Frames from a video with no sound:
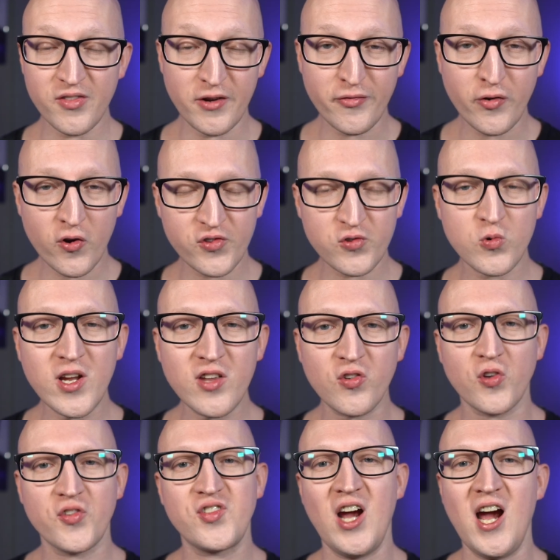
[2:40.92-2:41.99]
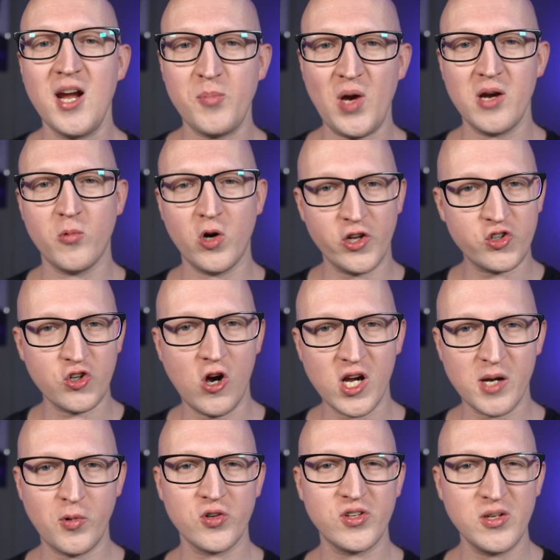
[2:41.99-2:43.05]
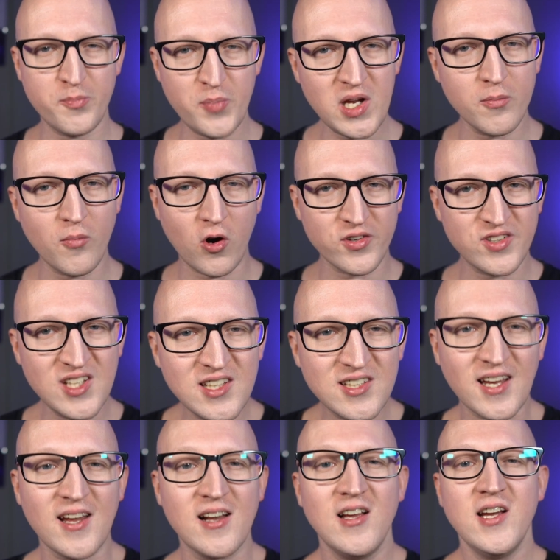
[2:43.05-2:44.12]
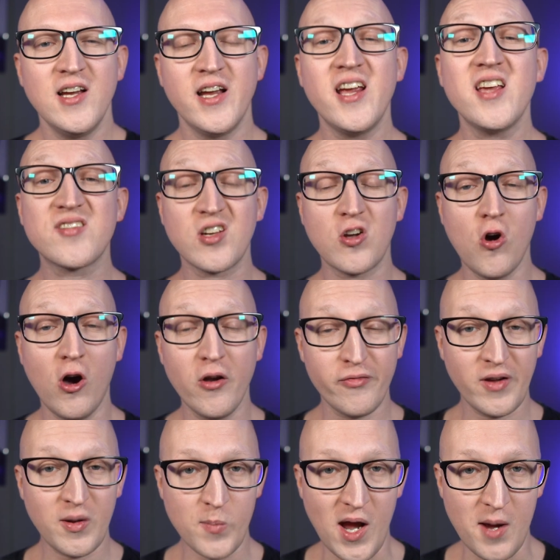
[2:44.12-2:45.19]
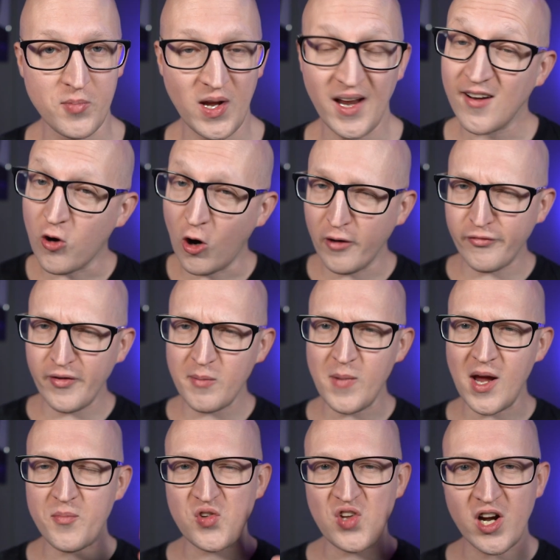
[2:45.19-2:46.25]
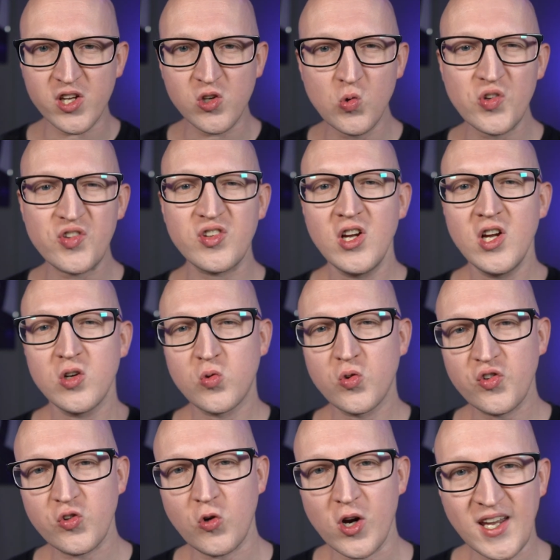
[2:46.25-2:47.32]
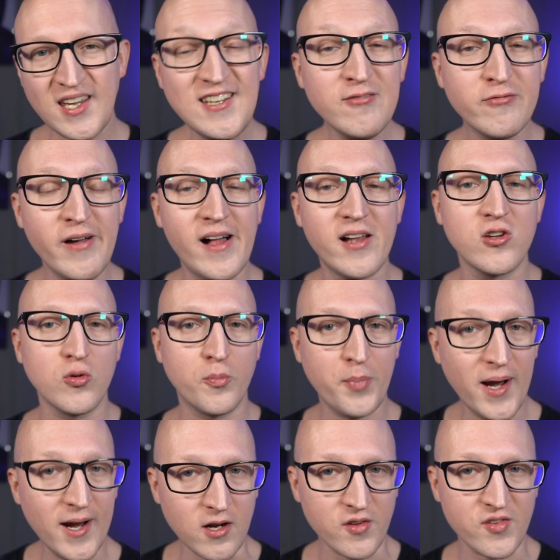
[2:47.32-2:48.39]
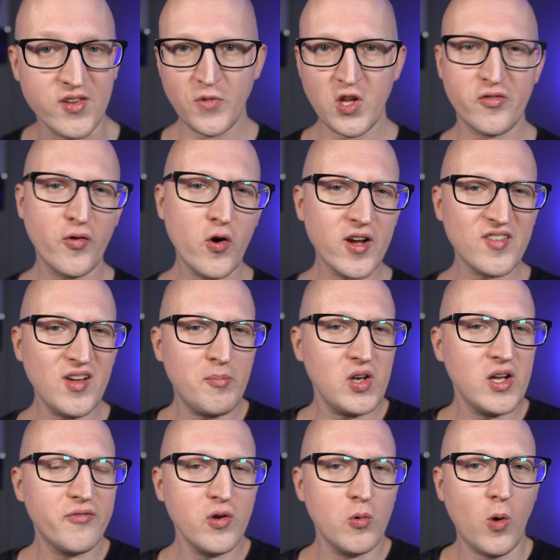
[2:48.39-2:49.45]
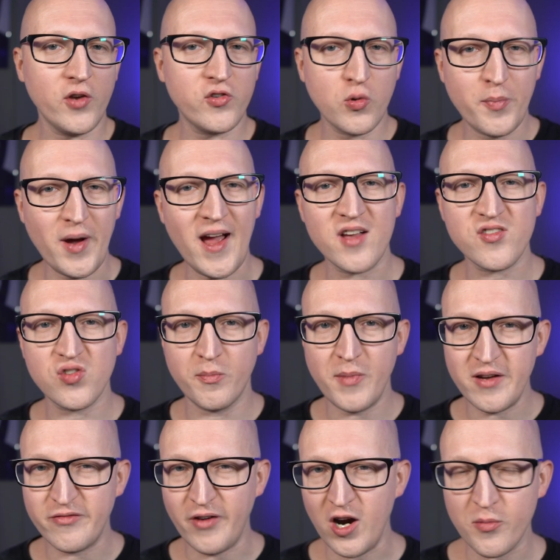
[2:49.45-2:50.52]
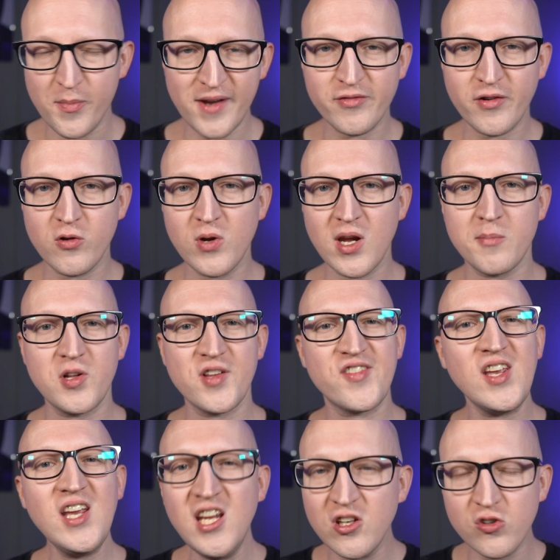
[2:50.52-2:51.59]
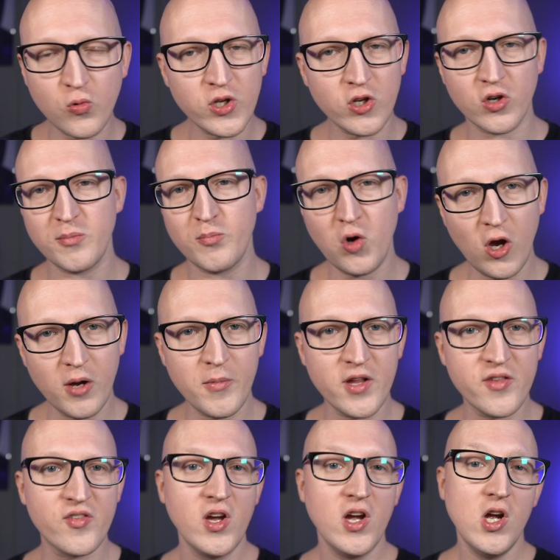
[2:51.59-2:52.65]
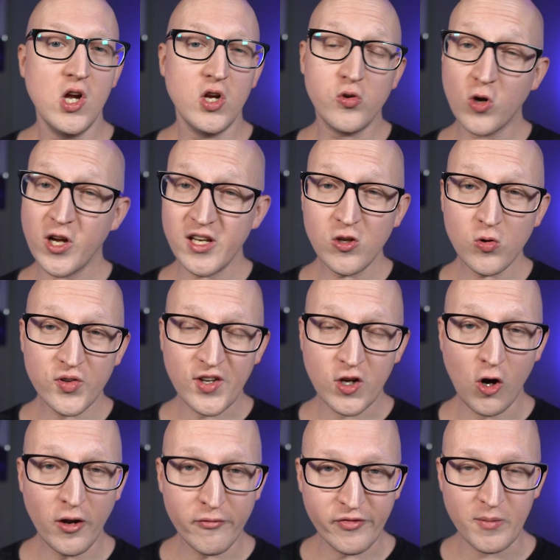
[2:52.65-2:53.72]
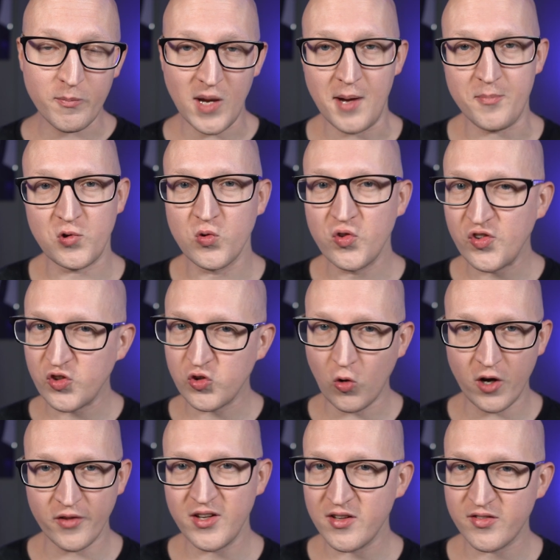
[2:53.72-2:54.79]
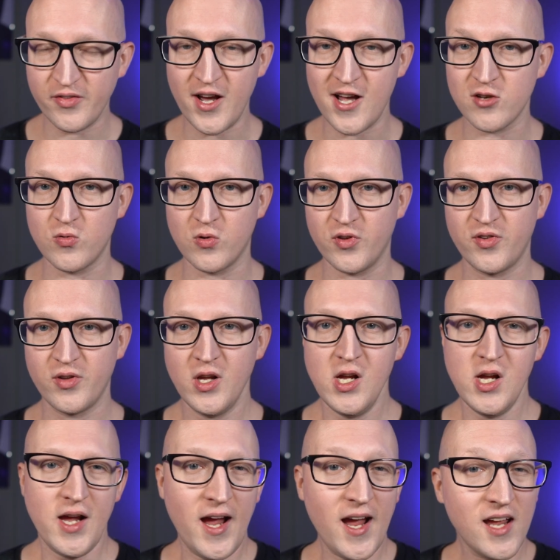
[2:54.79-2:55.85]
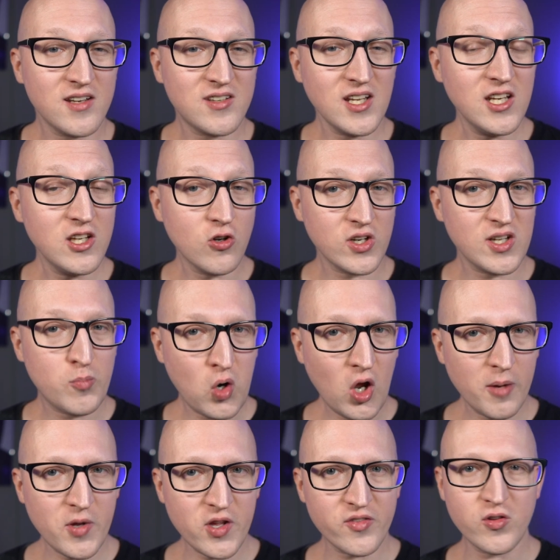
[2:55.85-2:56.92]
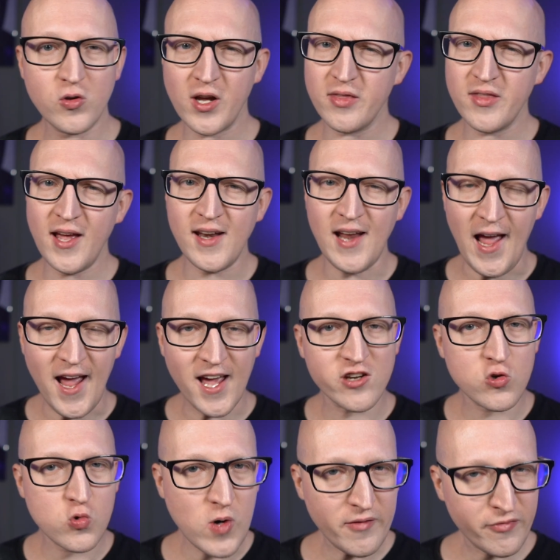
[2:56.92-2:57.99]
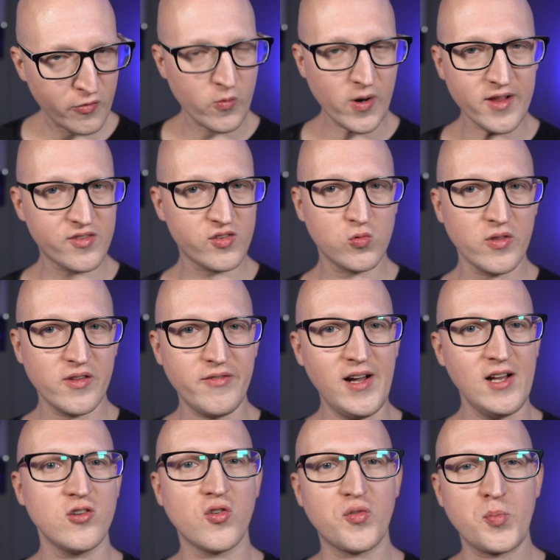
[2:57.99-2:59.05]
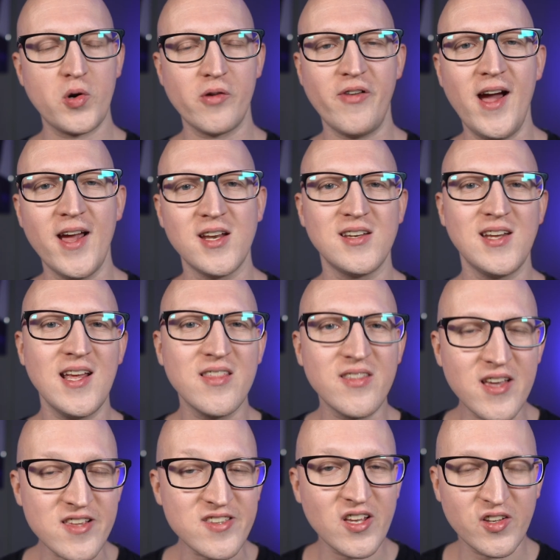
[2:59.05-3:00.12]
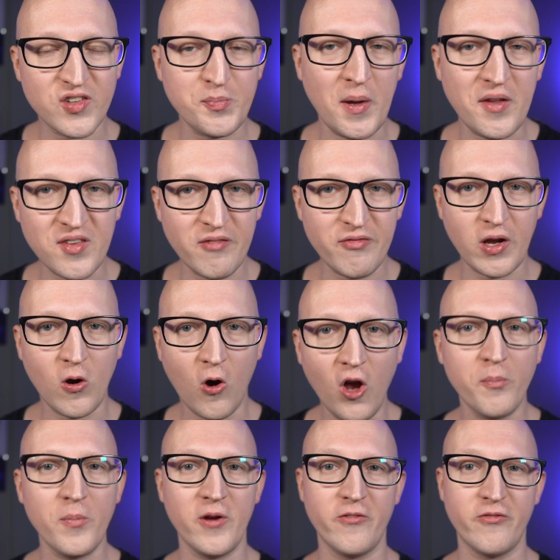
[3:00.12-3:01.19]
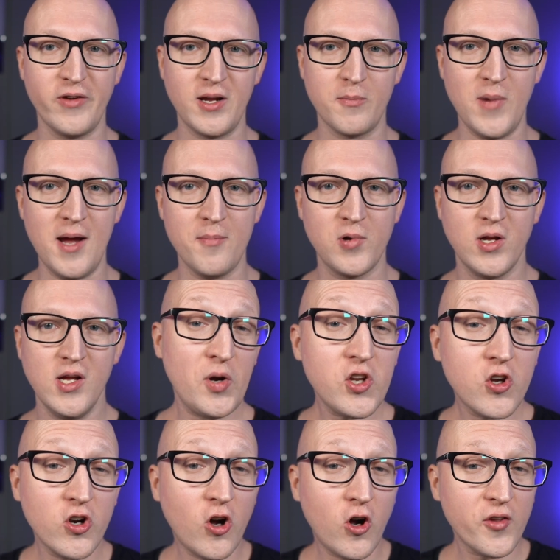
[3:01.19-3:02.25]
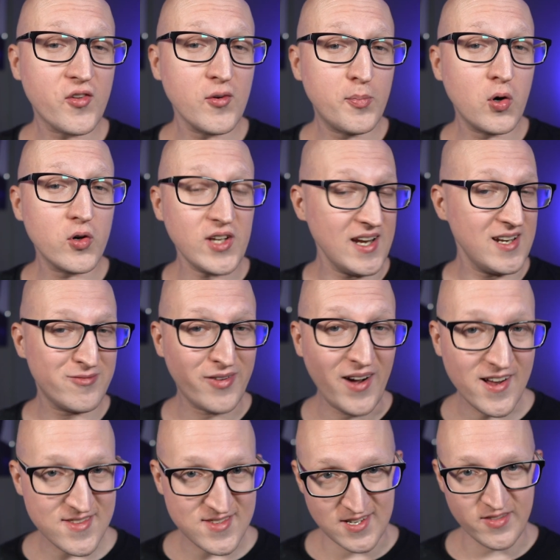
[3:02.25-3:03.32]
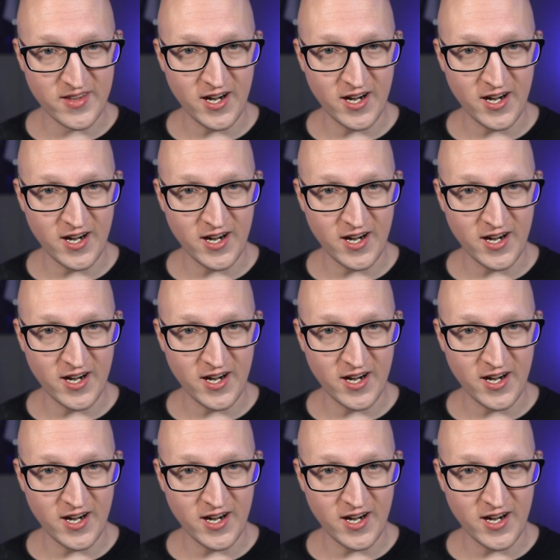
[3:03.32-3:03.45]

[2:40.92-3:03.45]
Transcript: The first resource type I want to talk about in a bit more detail is a config map. And config maps are used to store key value pairs. As for example, if you want to pass some environment variables into your deployments, you can use a config map to store these values. And in your deployments, you can then add a reference to the values provided in this specific config map. But you can also put any files in